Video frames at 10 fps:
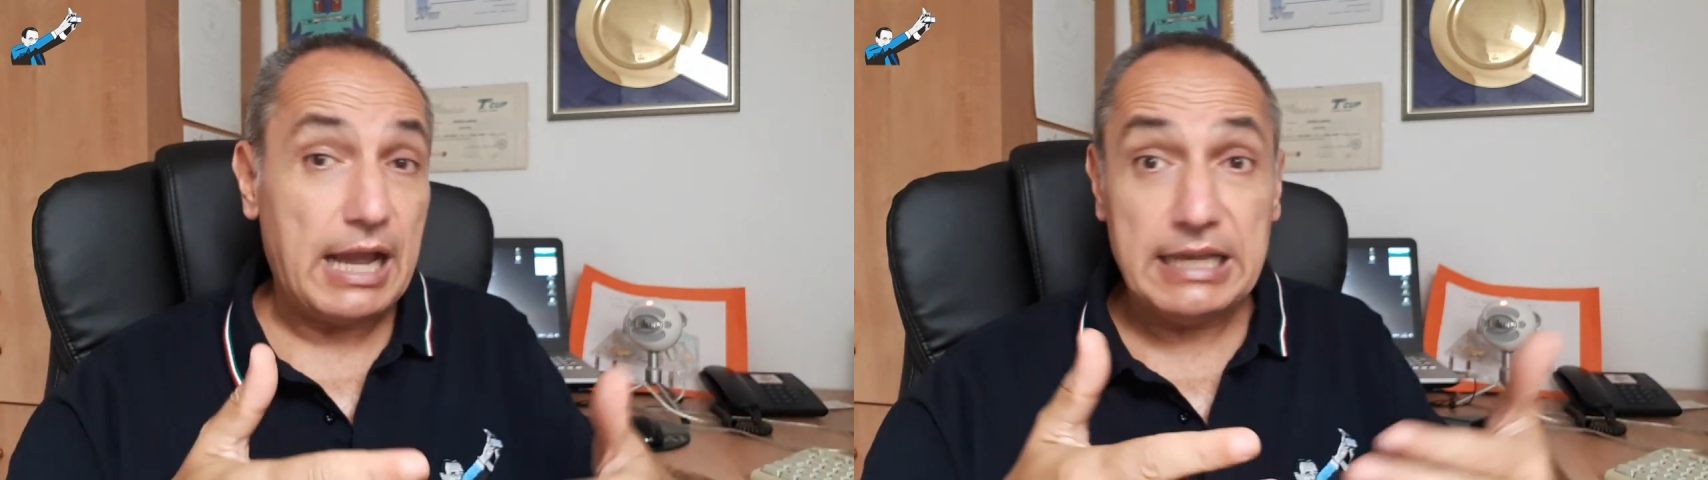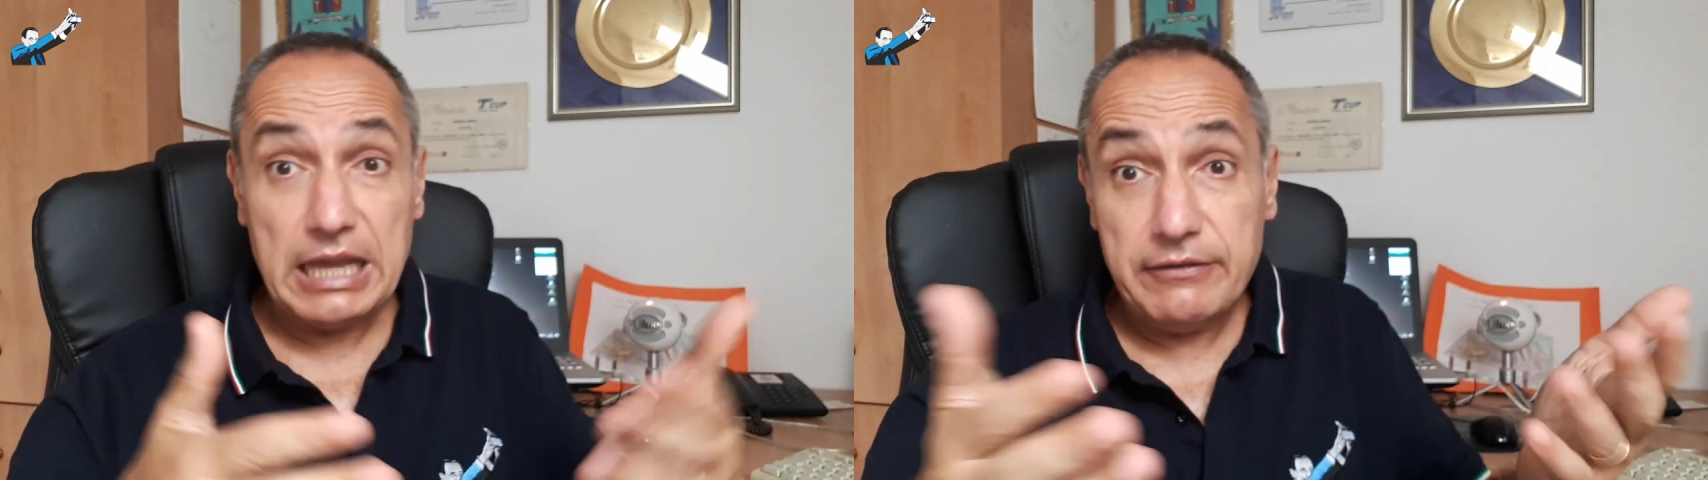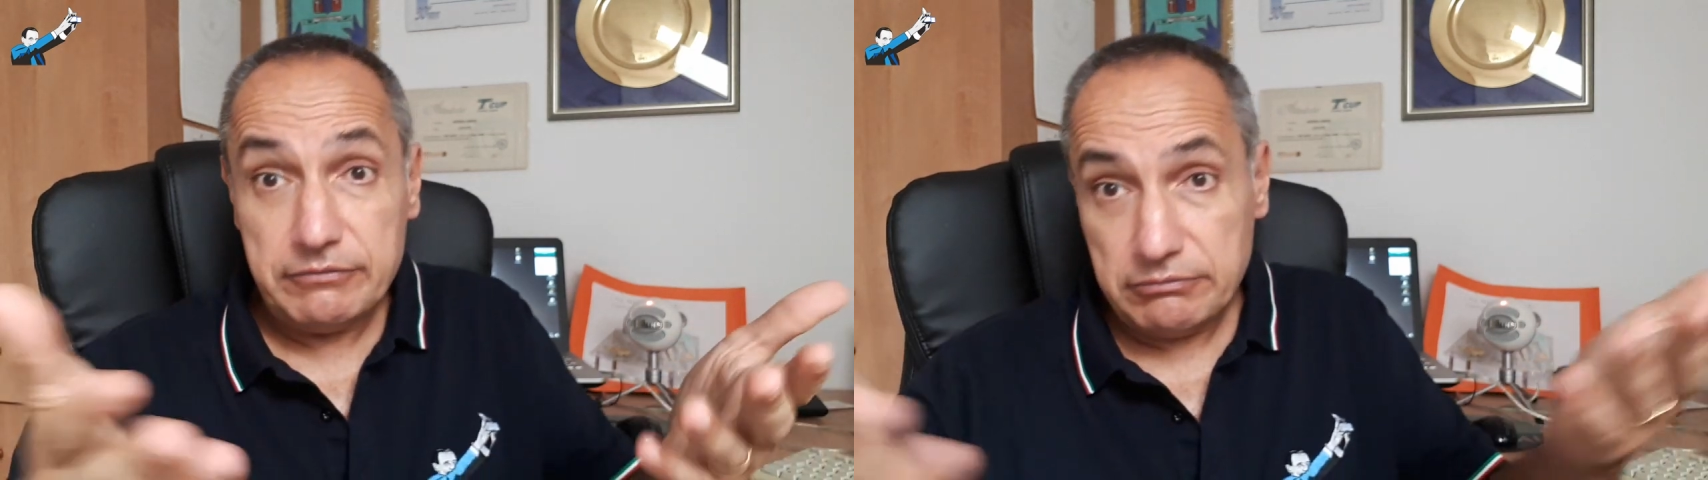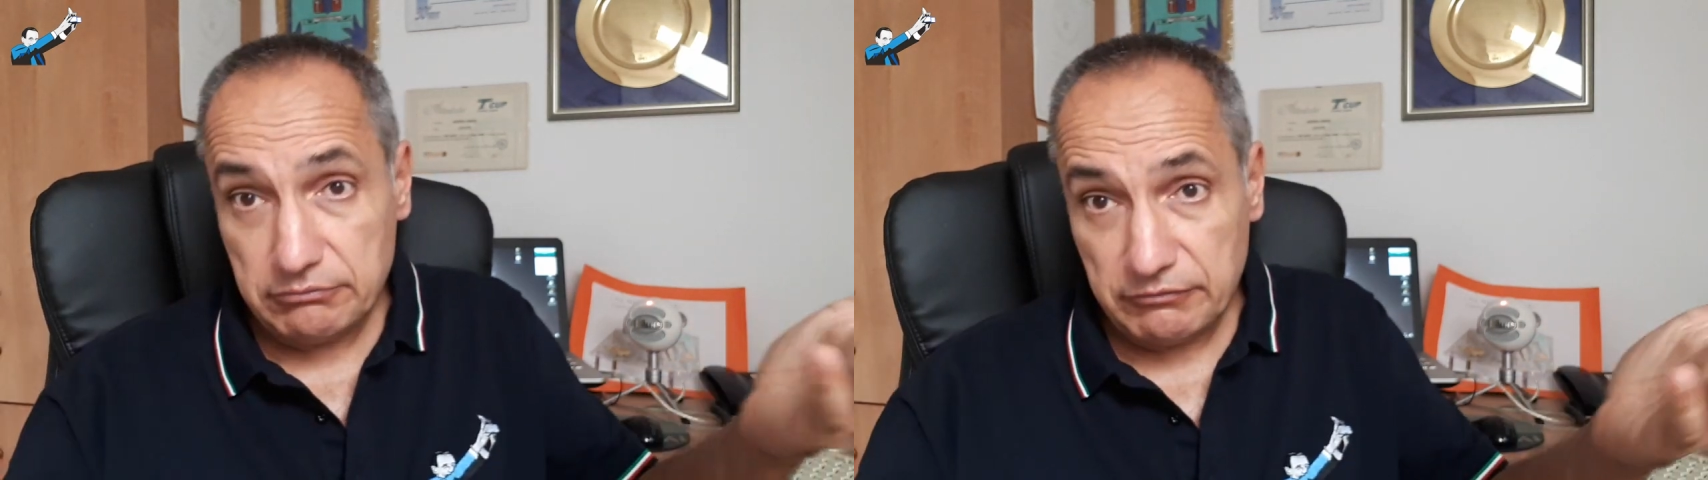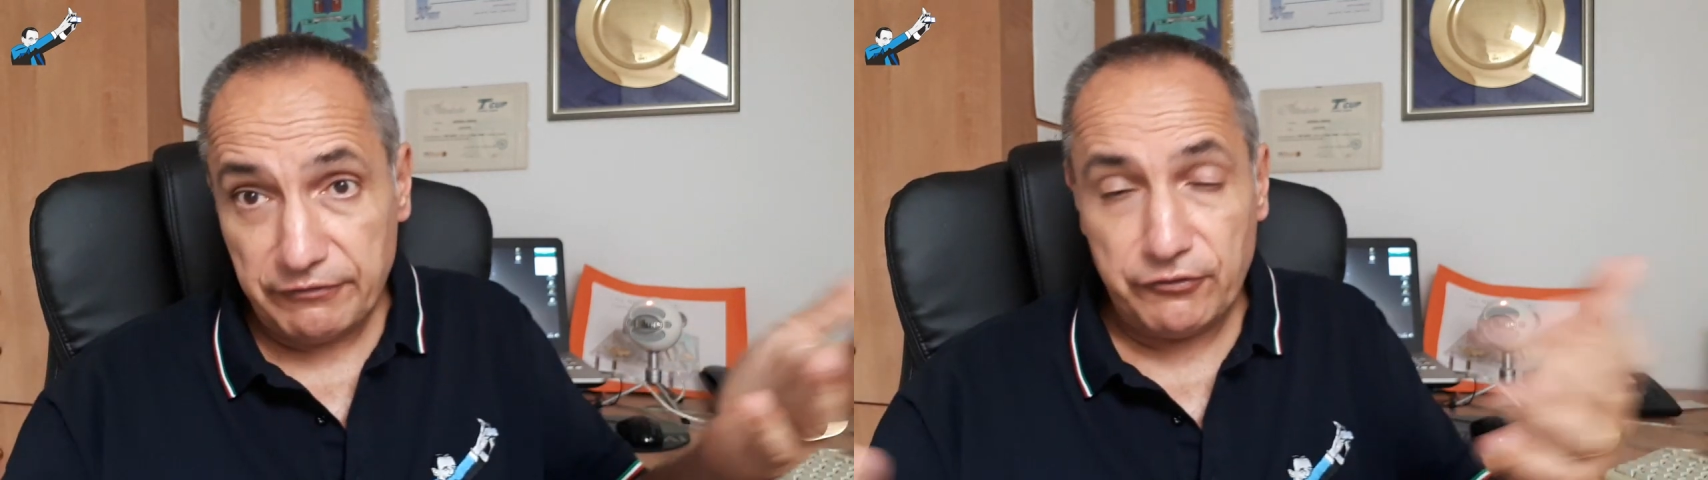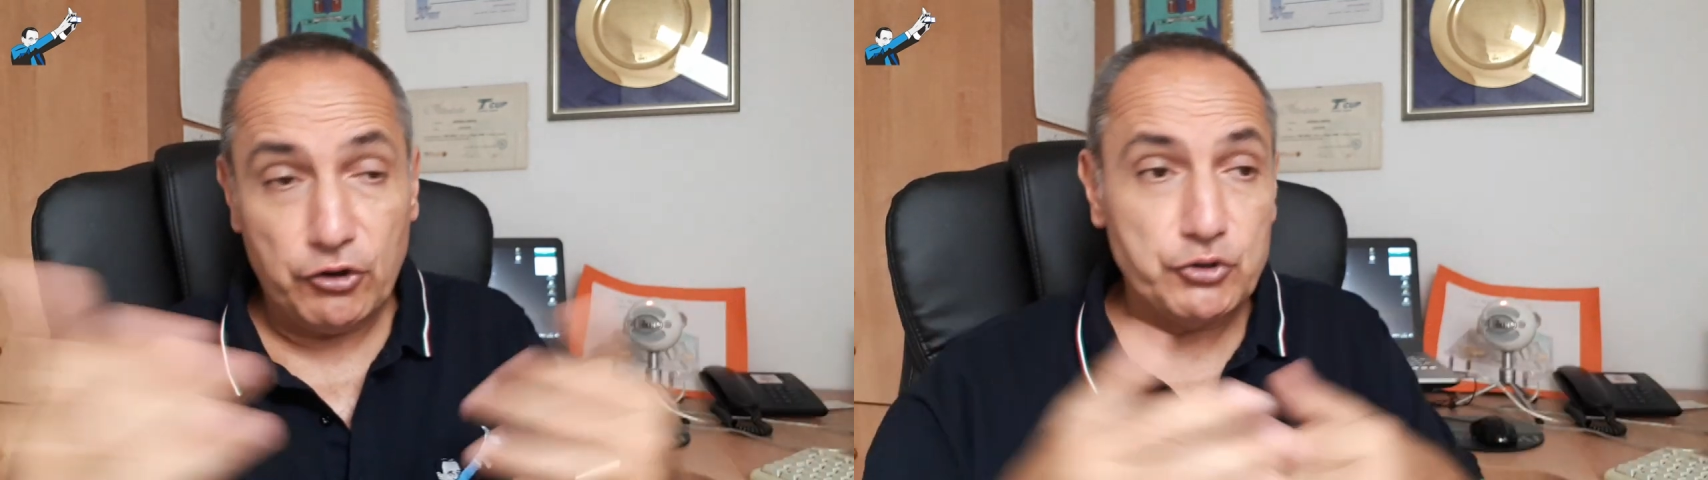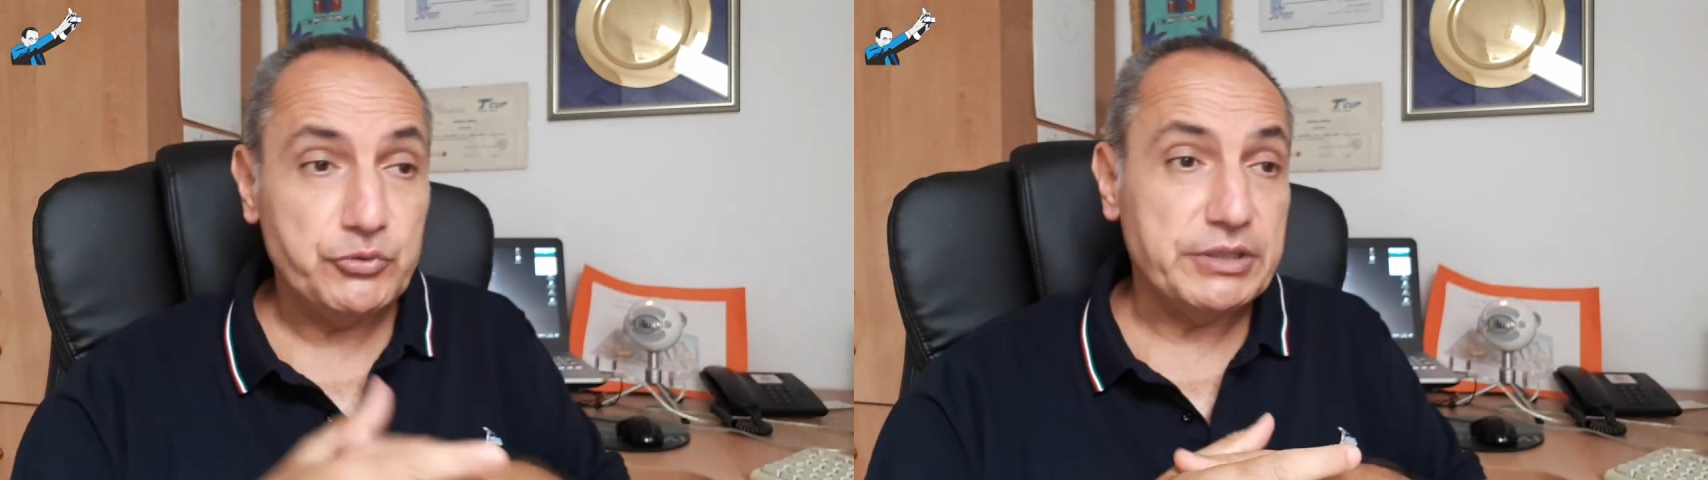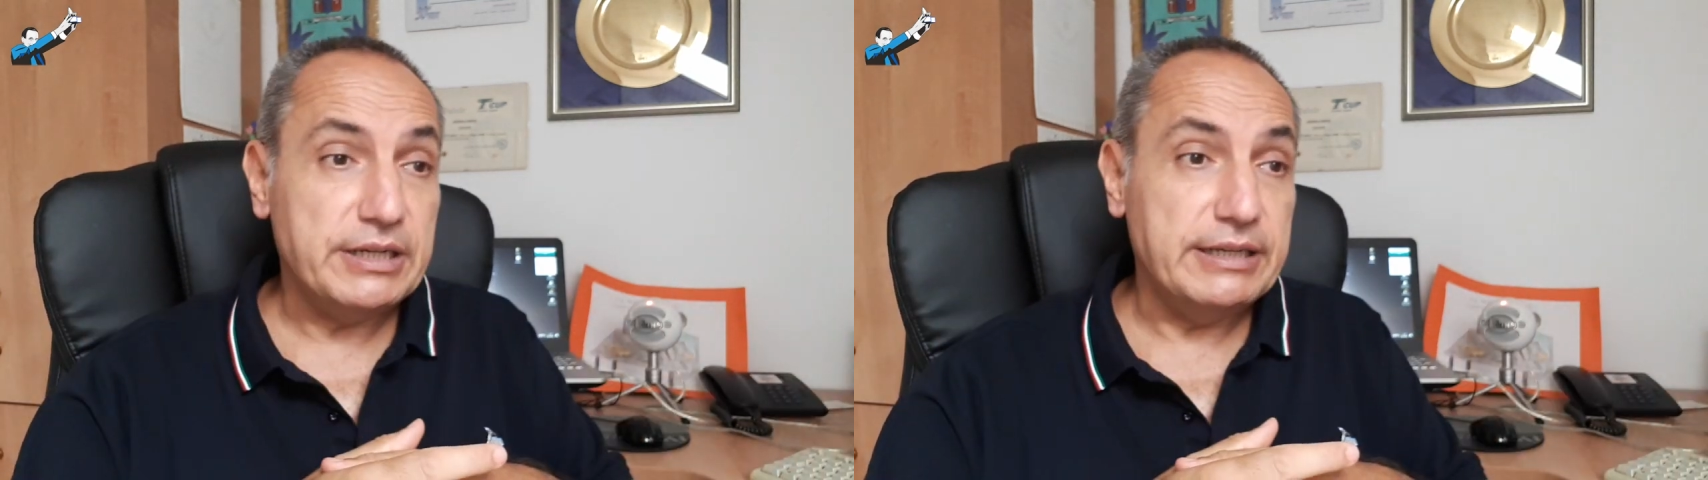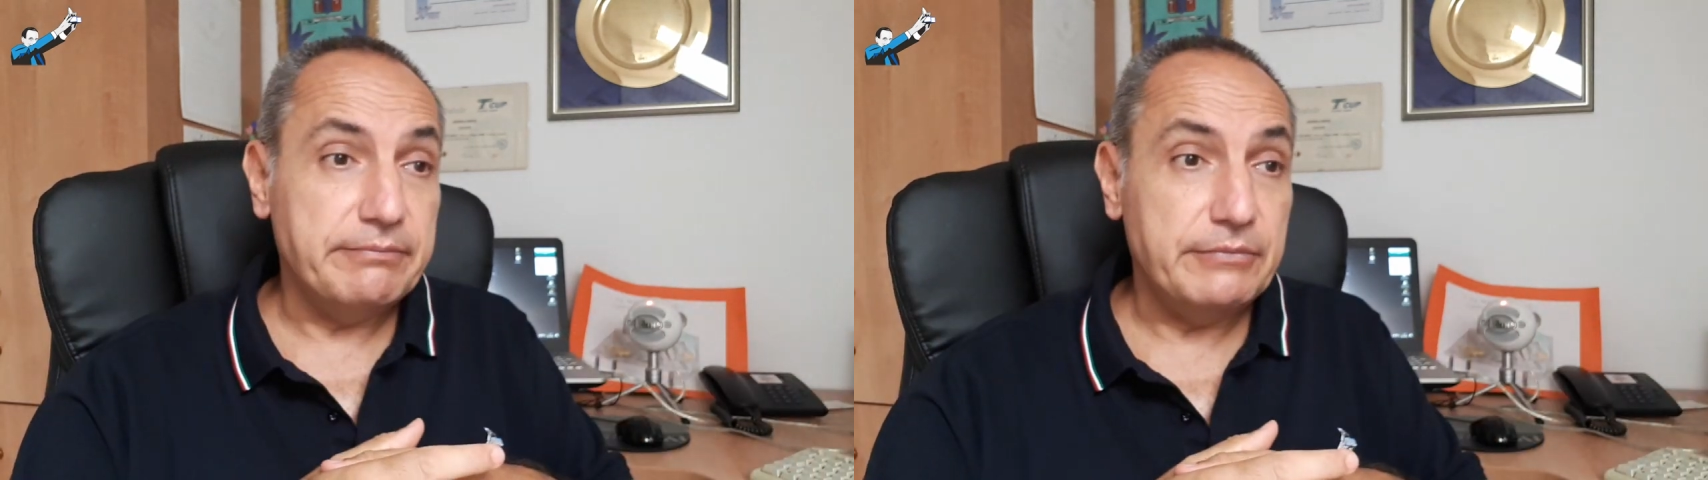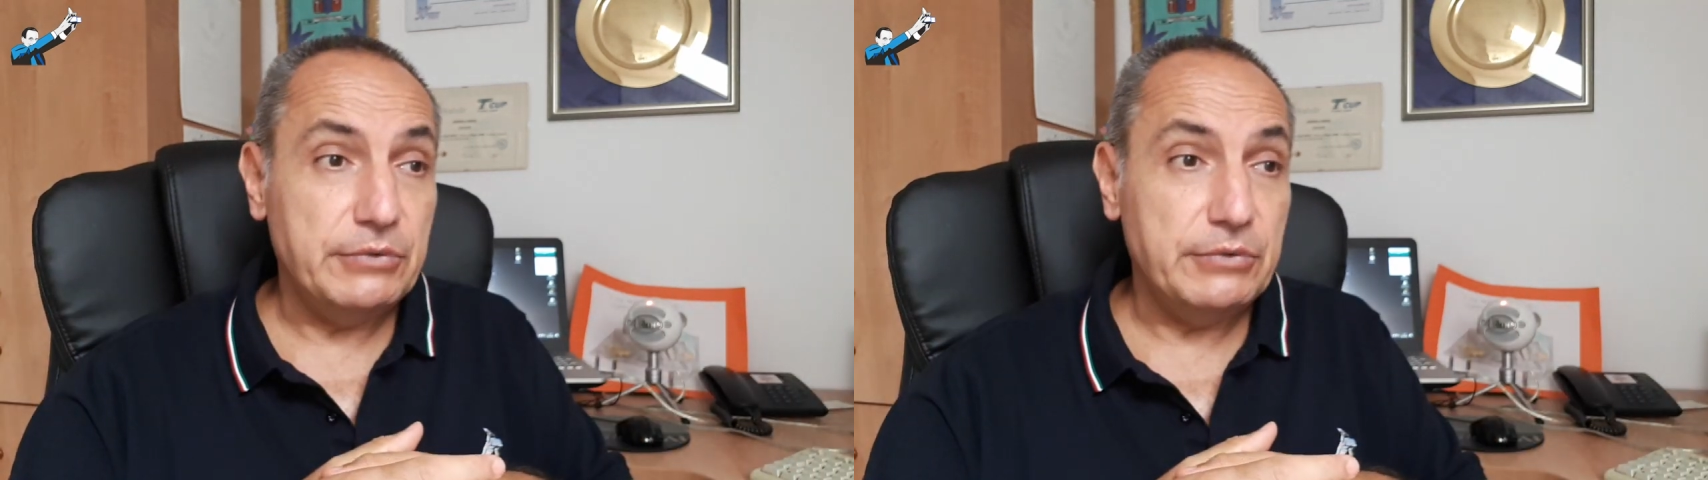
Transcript: I have, fortunately,